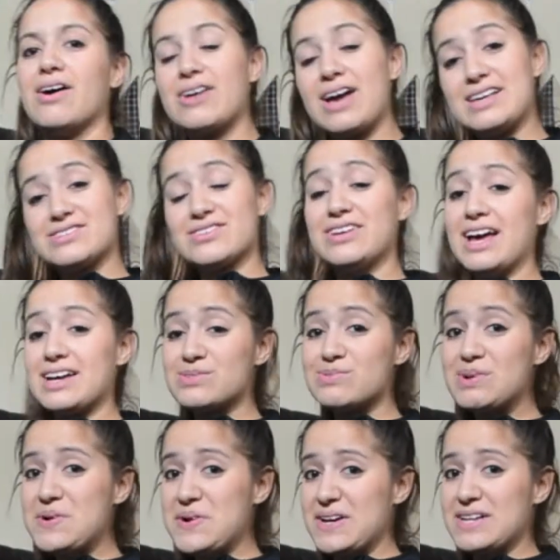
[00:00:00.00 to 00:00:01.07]
Okay, so next we're
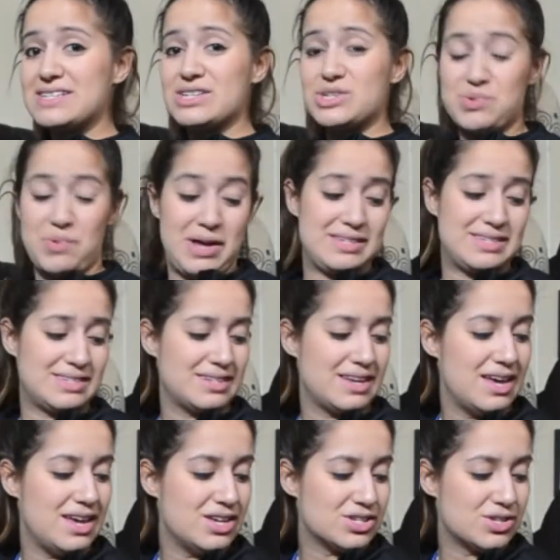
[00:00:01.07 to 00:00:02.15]
going into twist.
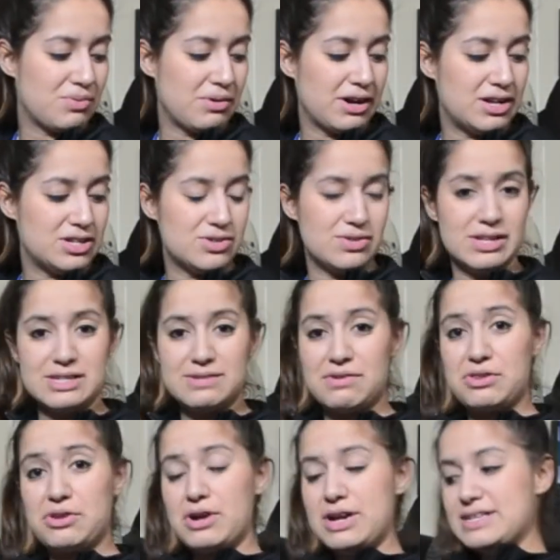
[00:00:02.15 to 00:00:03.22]
So we're going to do this for
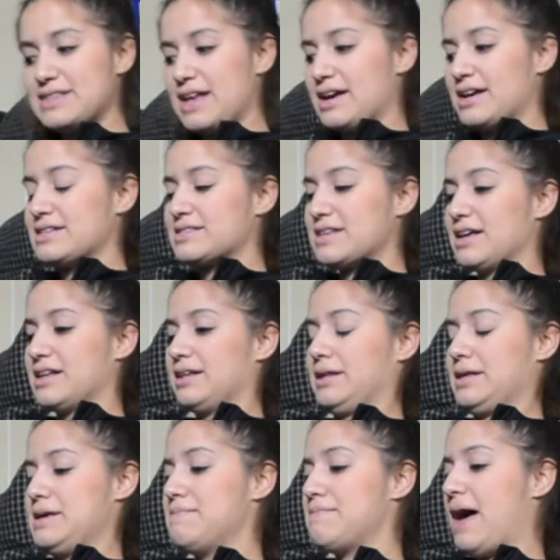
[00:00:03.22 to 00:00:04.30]
thirty seconds.
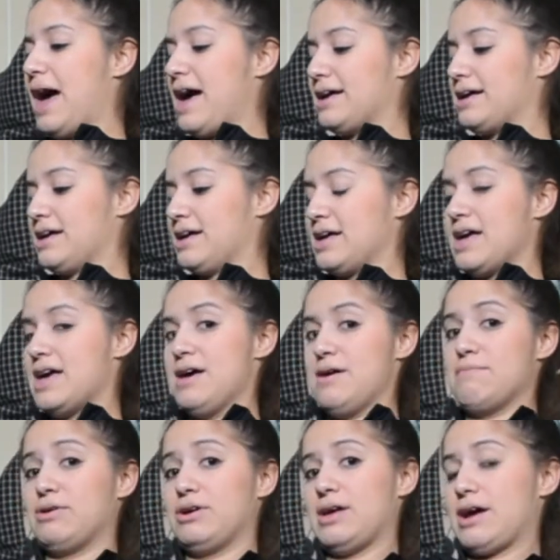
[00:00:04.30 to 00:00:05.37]
Lean back,
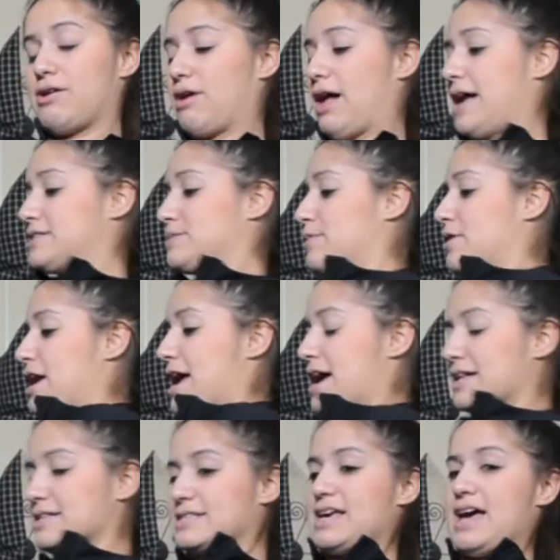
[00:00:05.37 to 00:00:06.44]
cross your
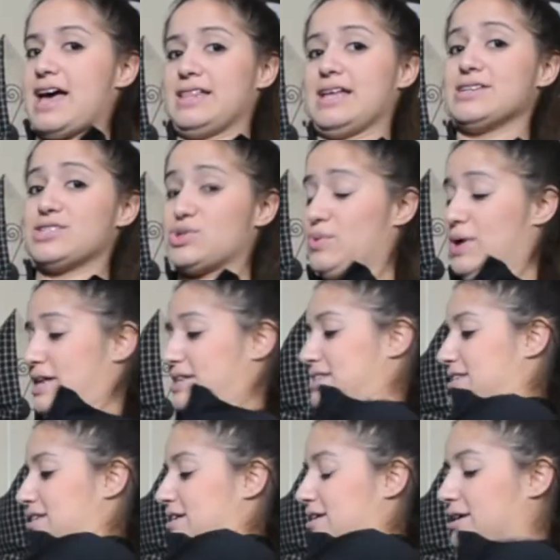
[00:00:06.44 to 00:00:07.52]
hands, and then twist.
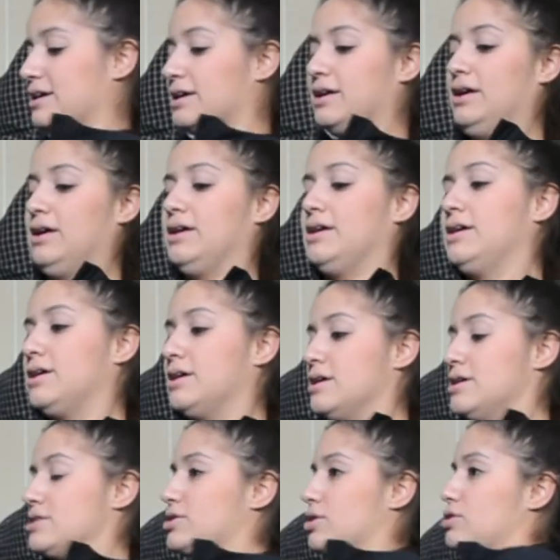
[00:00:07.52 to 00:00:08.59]

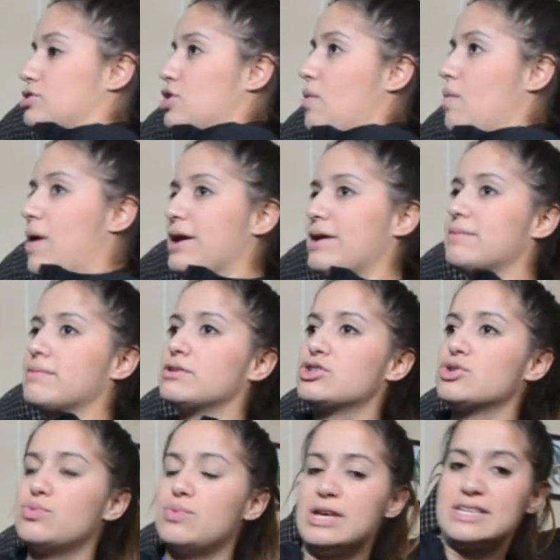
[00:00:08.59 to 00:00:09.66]
So you don't want to
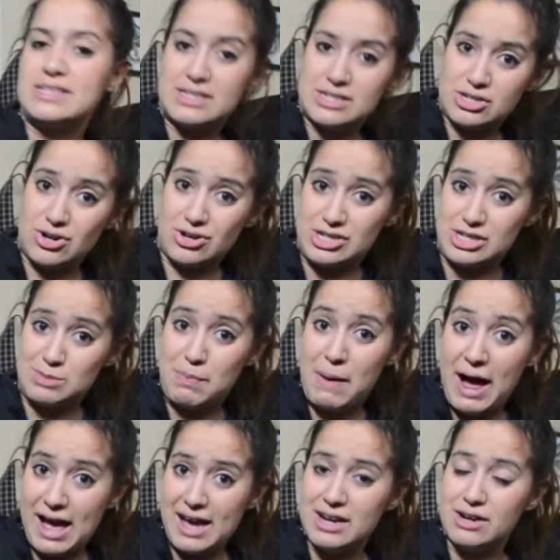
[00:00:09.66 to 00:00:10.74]
twist your
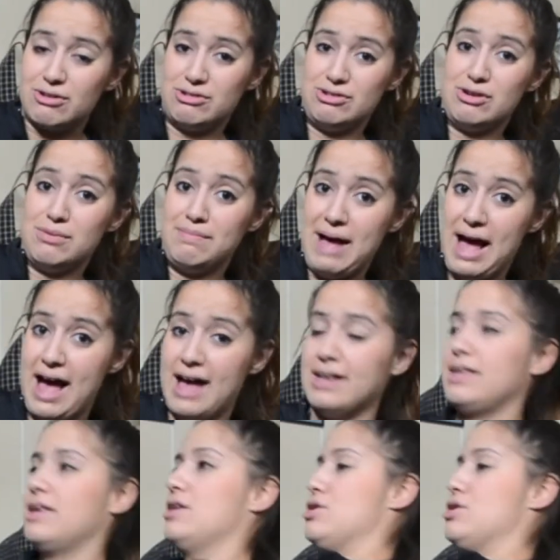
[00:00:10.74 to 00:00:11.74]
spine or your back.